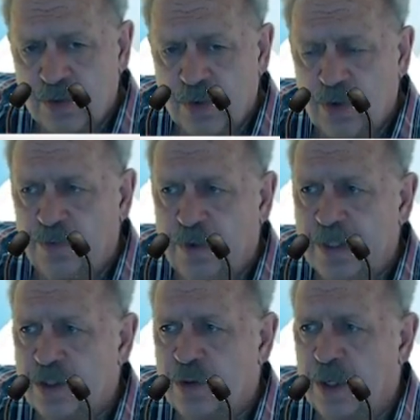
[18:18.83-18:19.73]
your
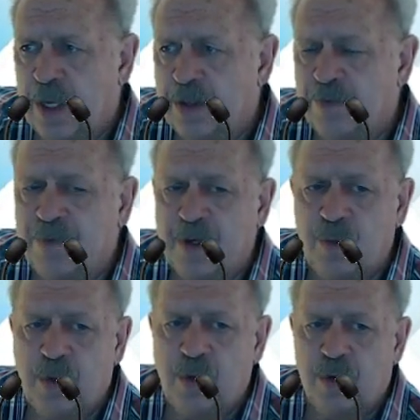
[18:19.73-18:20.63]
funds to another
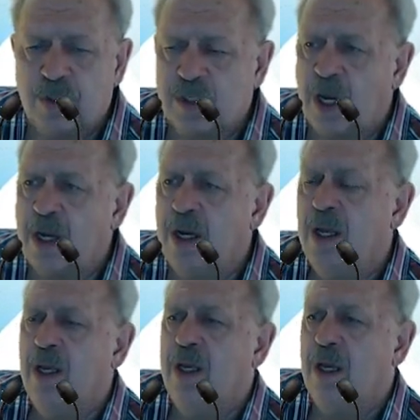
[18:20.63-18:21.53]
fund when you resign
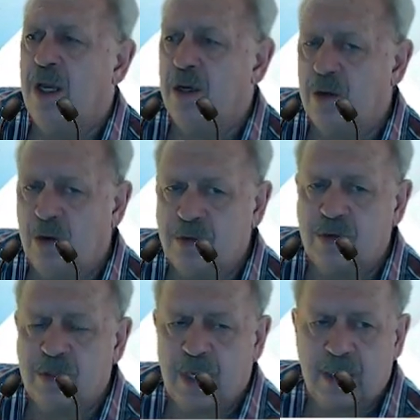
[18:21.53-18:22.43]
and not
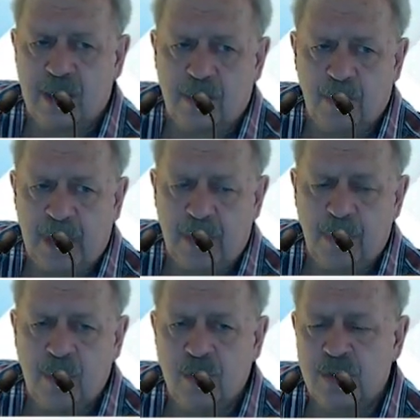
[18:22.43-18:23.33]
to take that money,
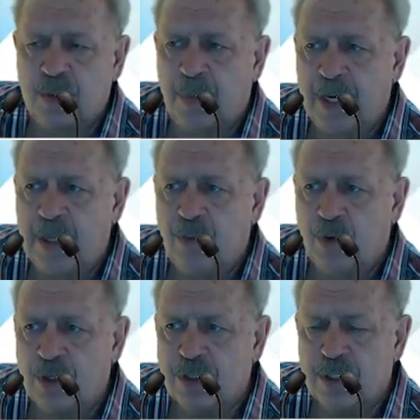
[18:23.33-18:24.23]
because the money
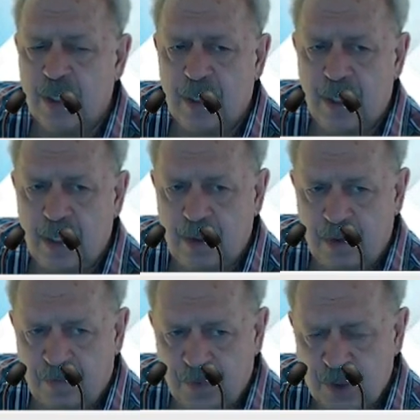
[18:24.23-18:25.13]
was
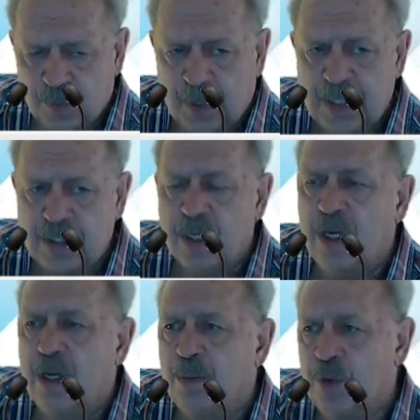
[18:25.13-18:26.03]
in the first place
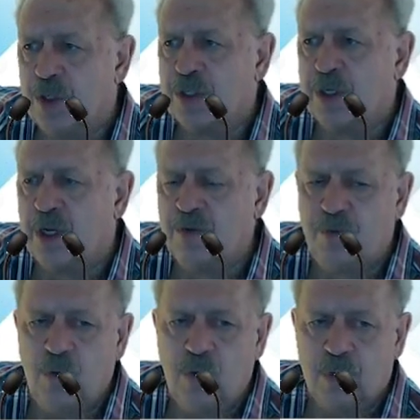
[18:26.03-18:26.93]
put aside
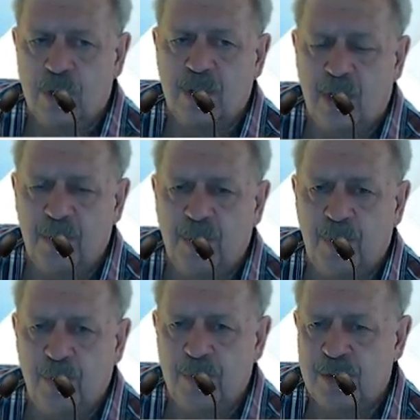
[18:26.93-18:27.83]
for
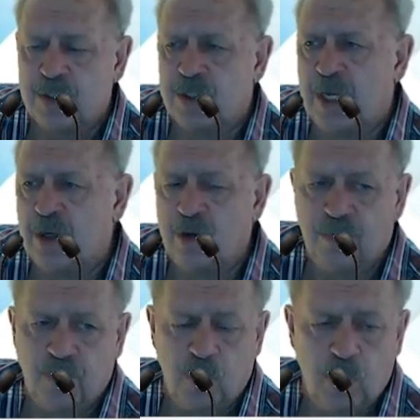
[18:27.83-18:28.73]
retirement purposes and
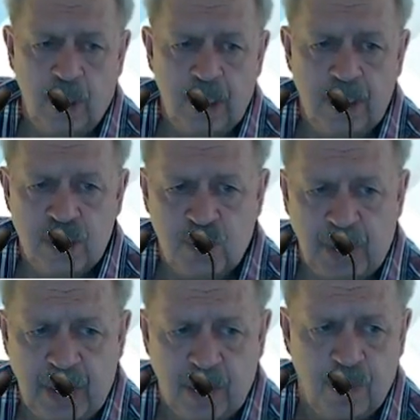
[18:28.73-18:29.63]
not for
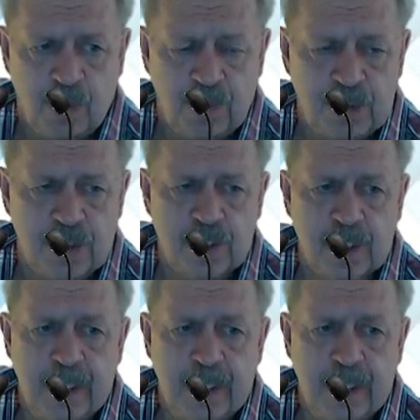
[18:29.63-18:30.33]
spending purposes.